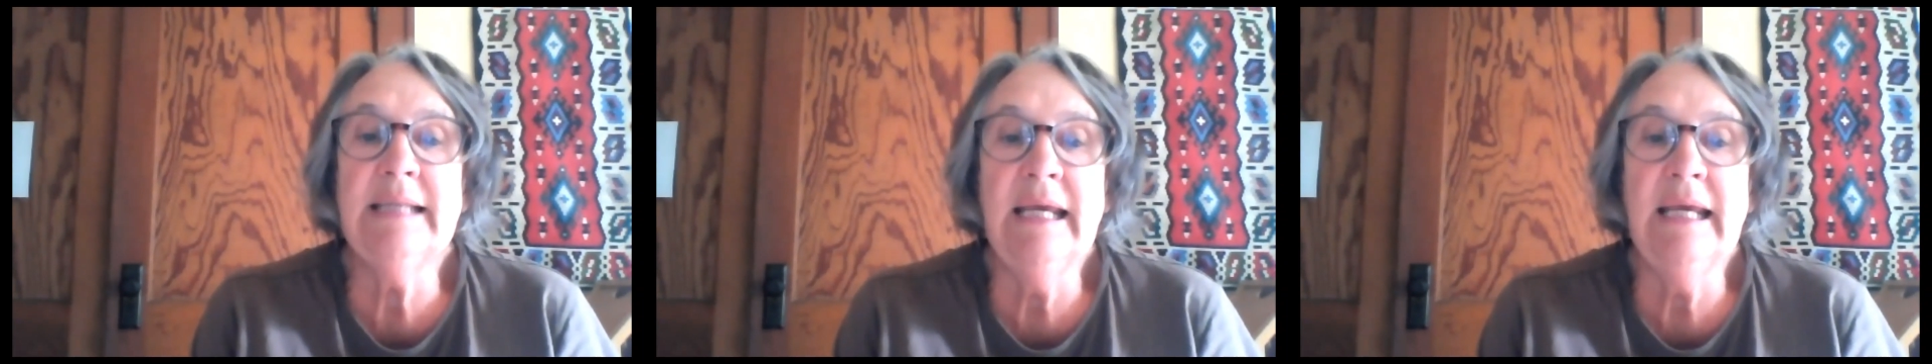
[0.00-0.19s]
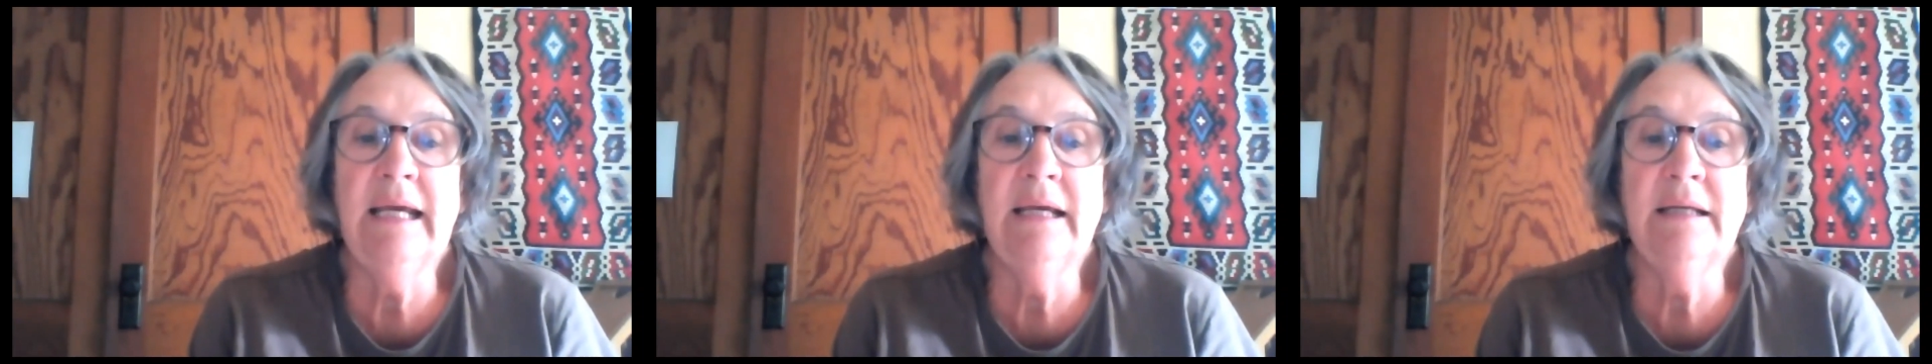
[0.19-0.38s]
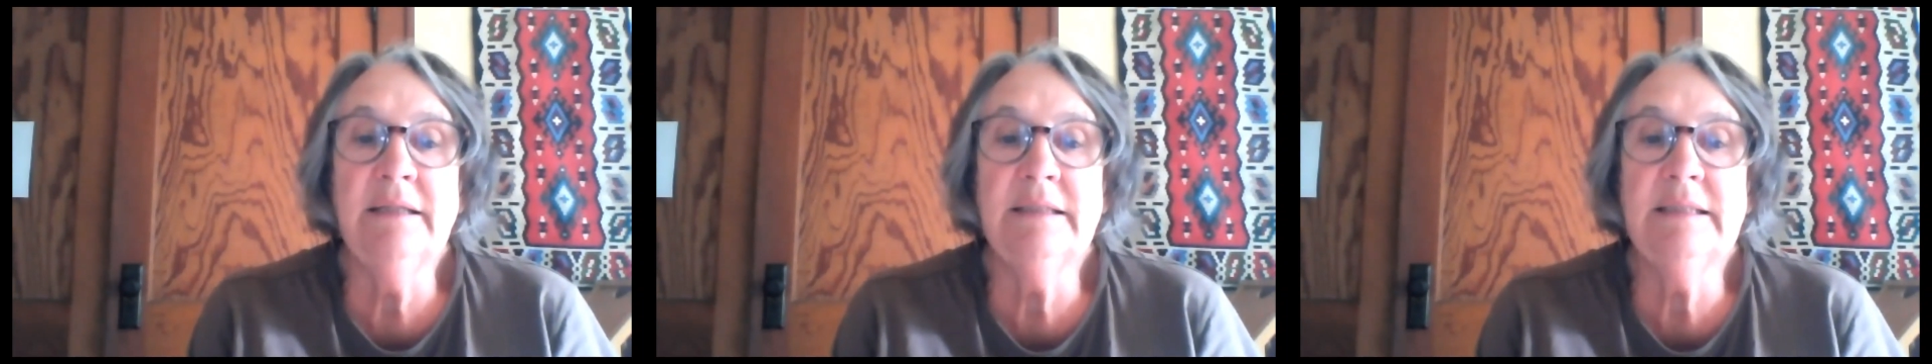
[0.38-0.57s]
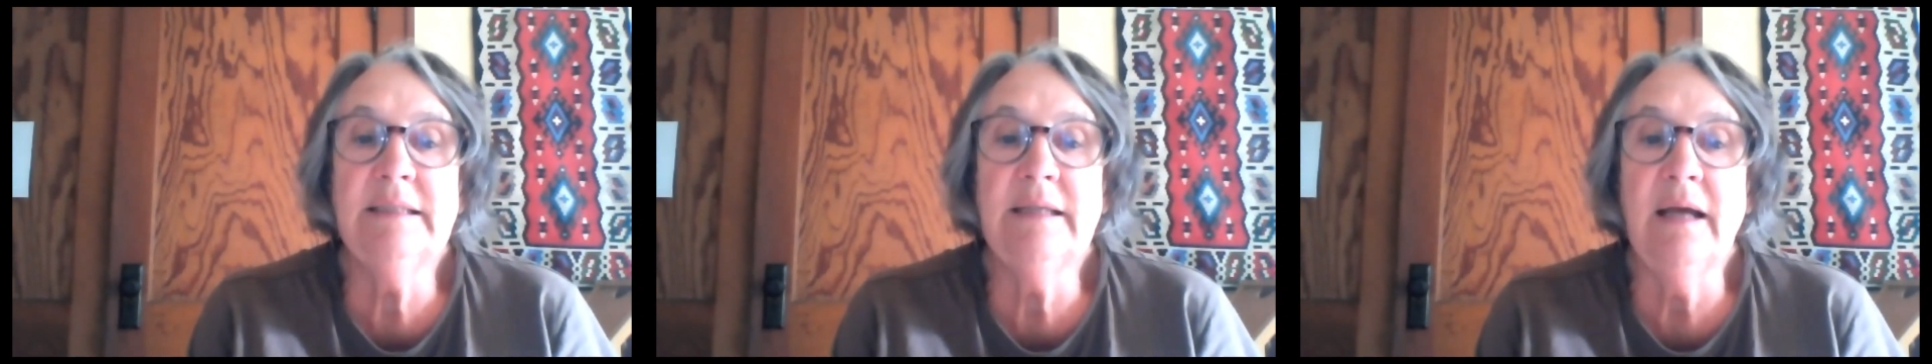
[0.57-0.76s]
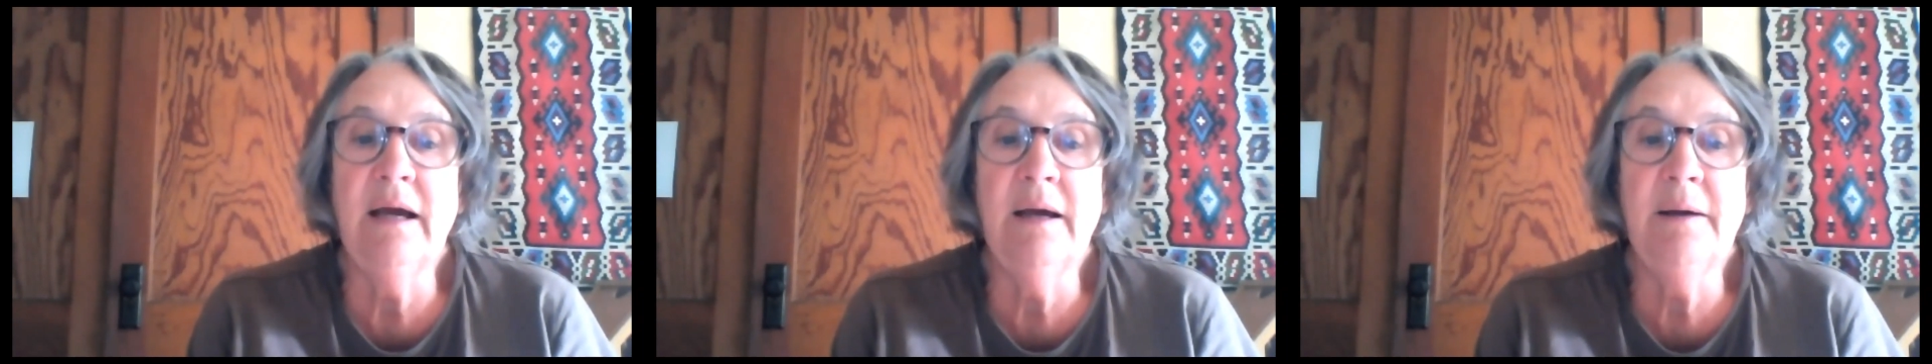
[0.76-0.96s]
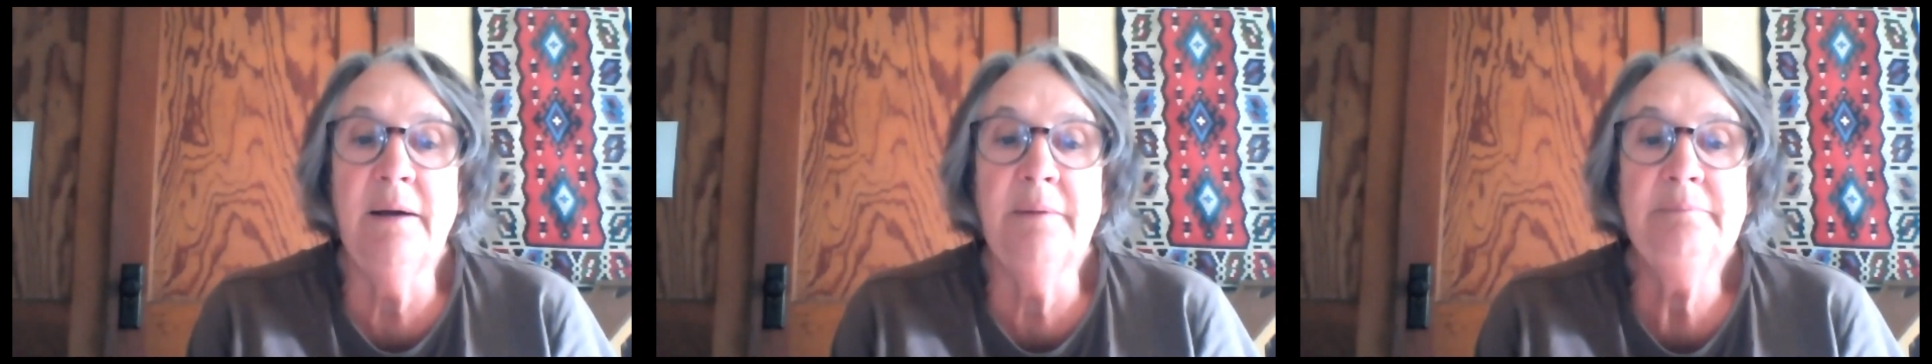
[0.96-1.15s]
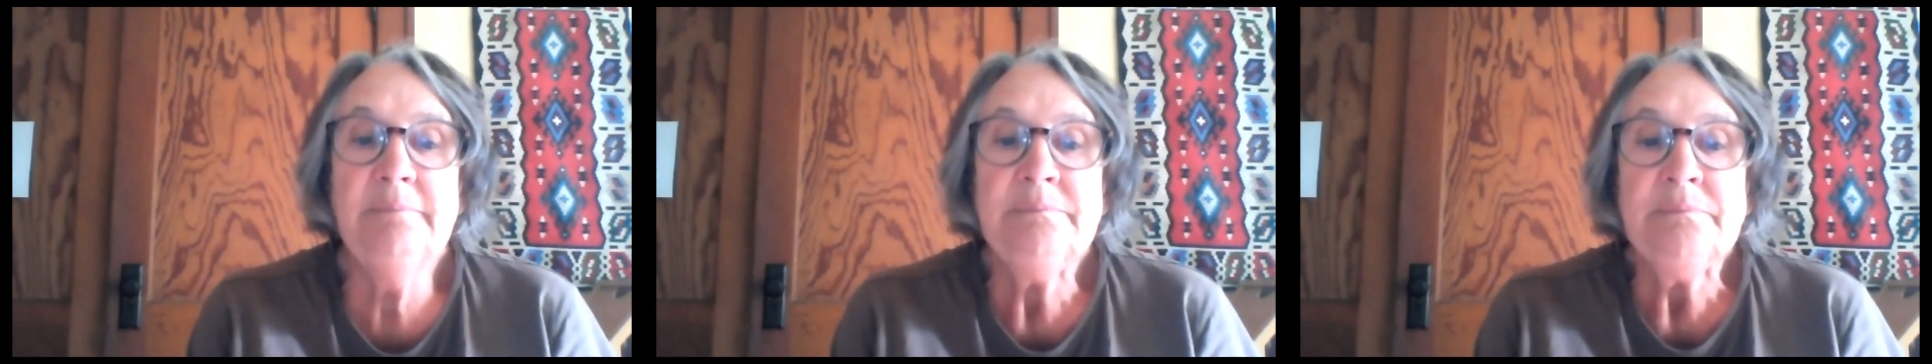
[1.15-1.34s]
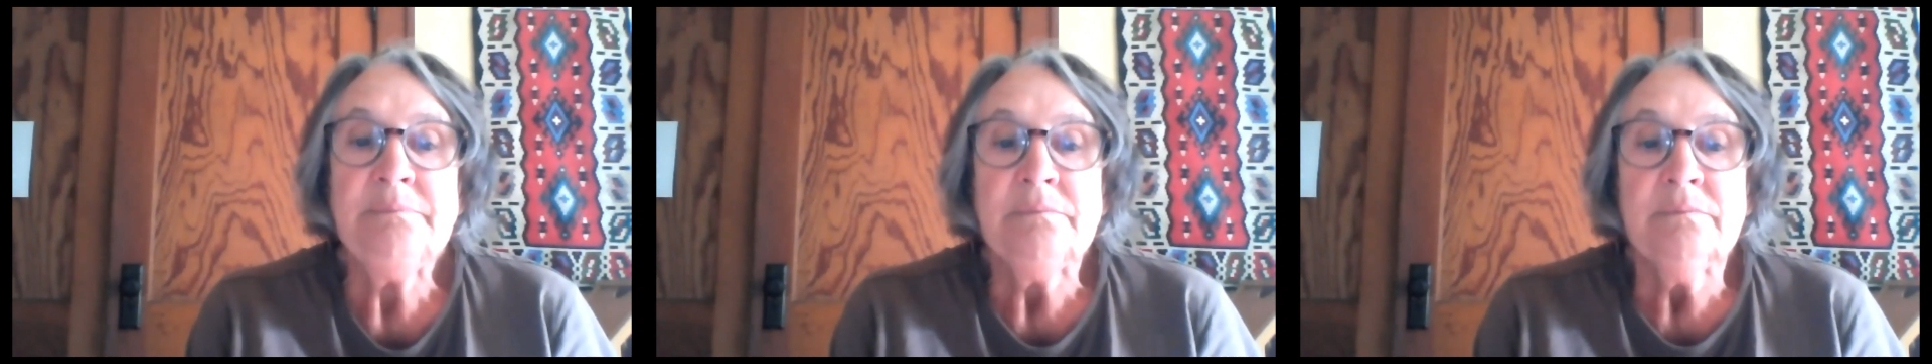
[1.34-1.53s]
and
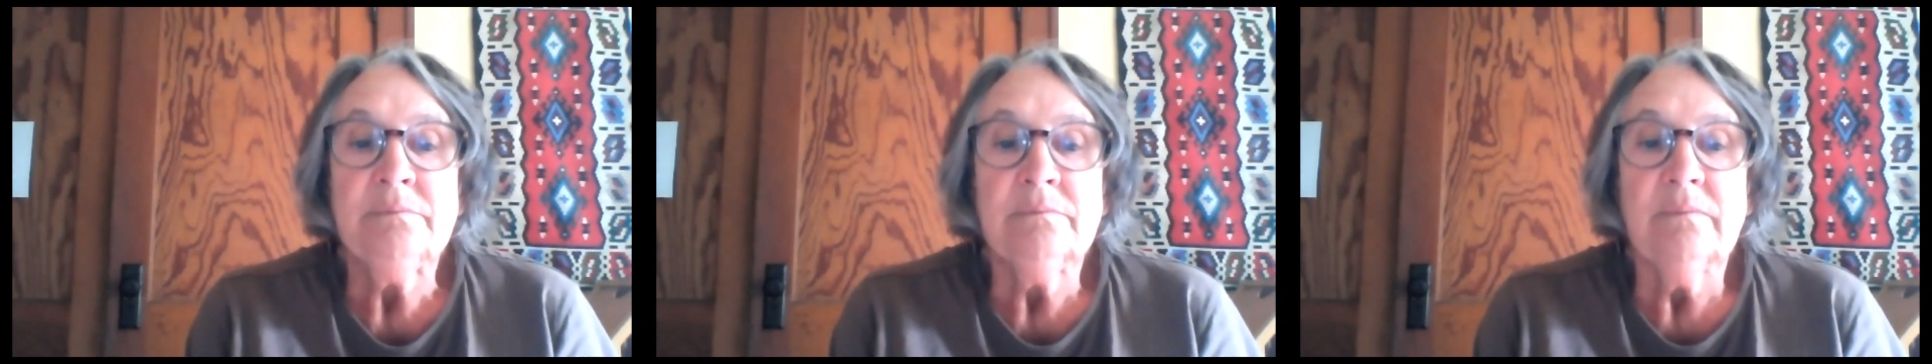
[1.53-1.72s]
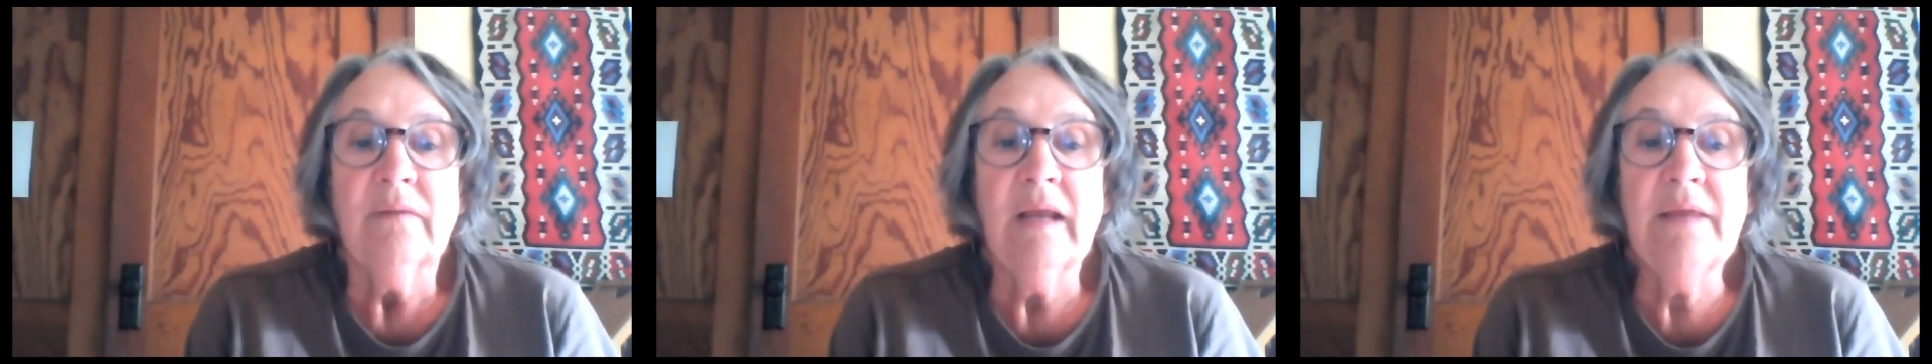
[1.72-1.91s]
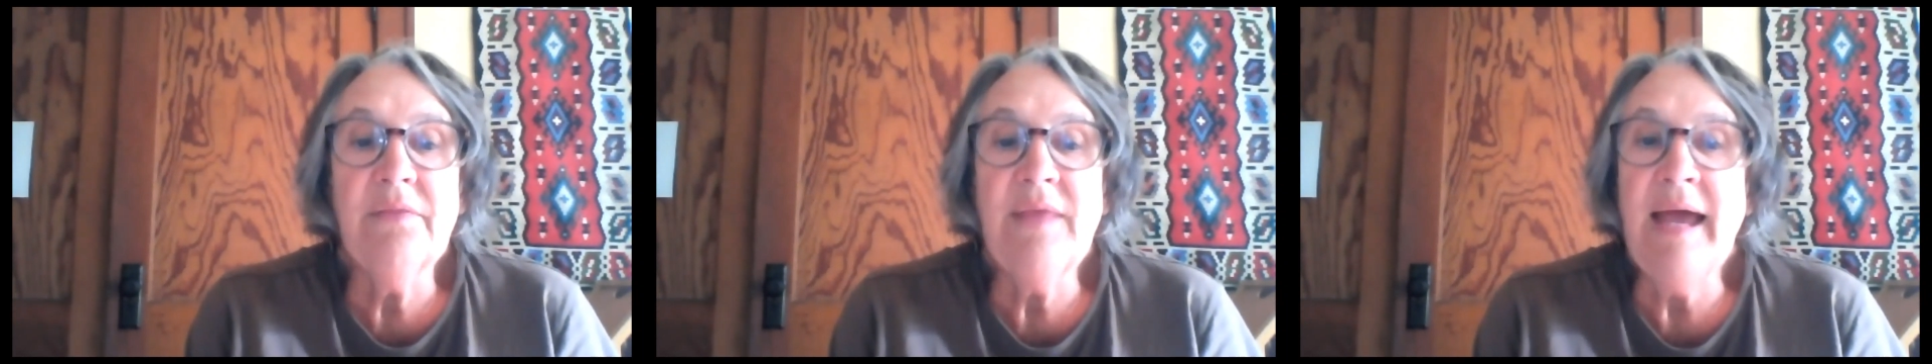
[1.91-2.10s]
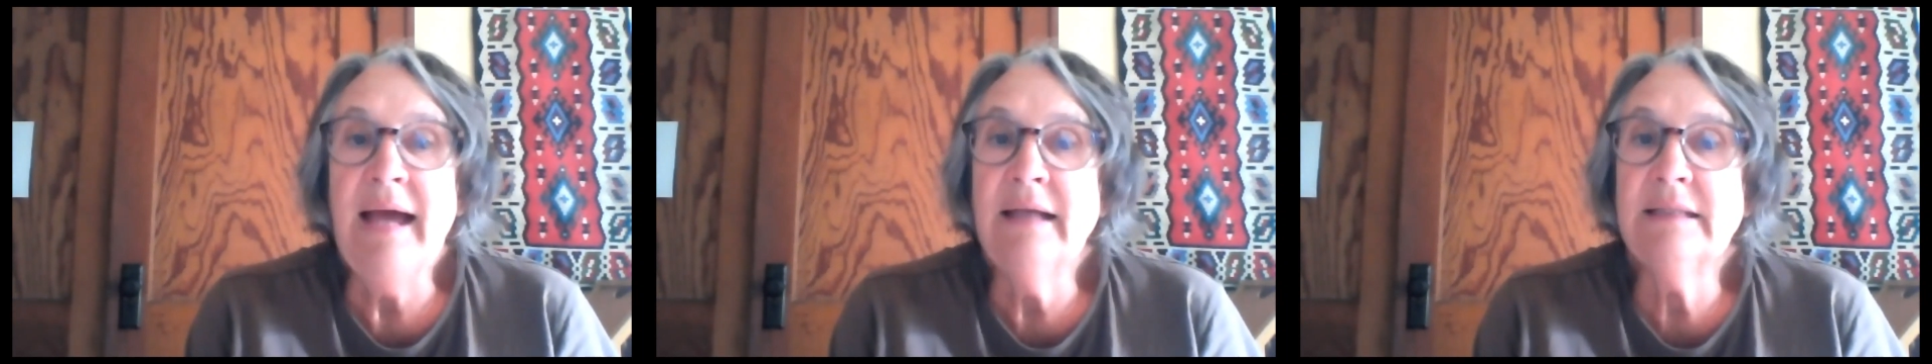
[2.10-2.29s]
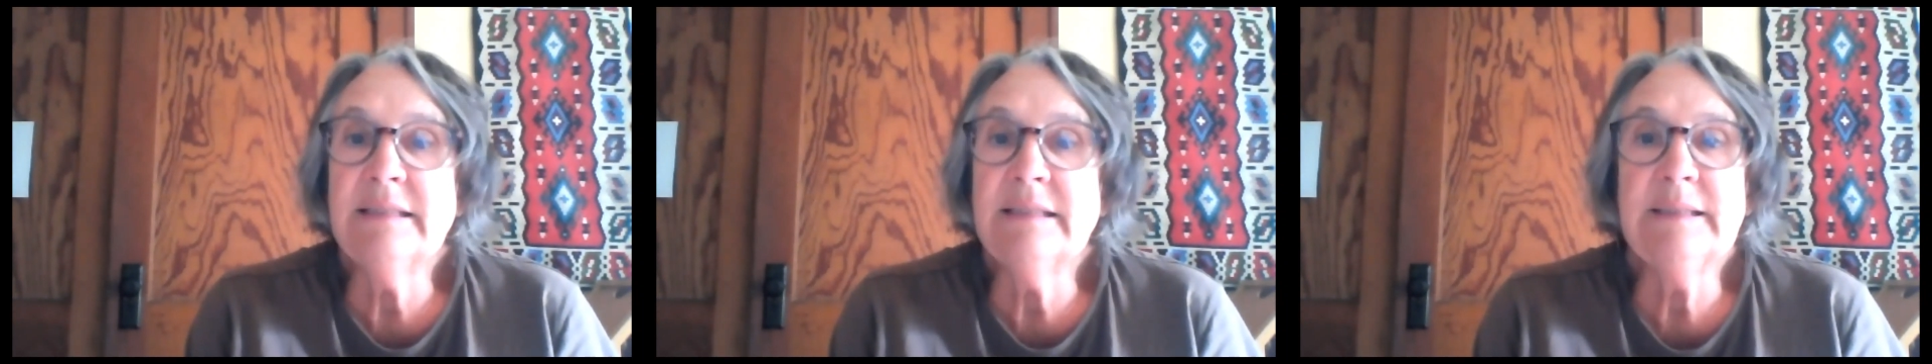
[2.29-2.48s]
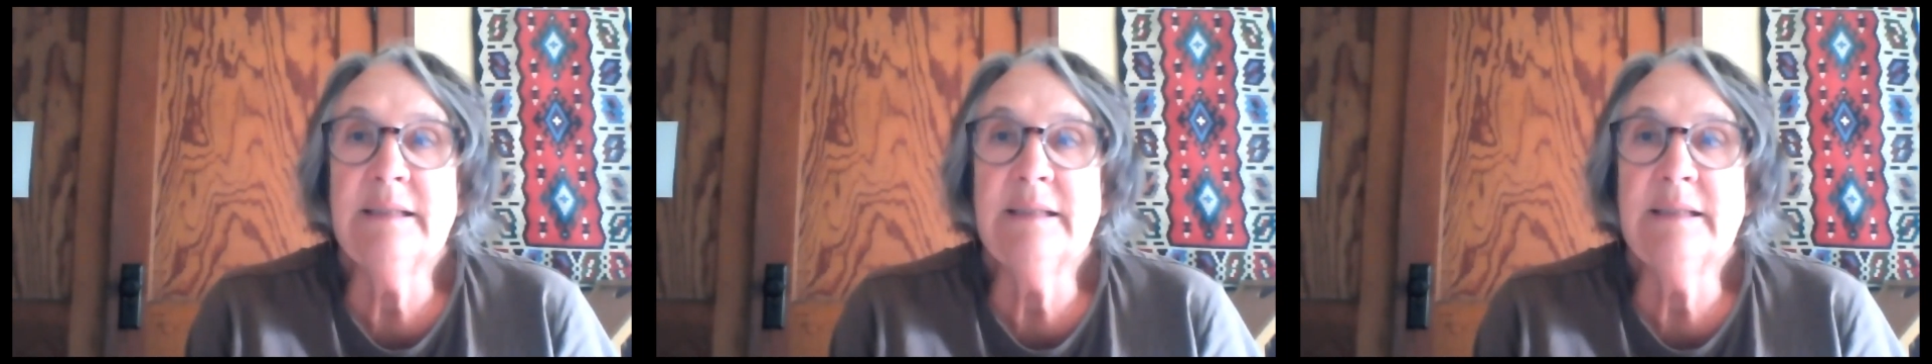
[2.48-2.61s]
that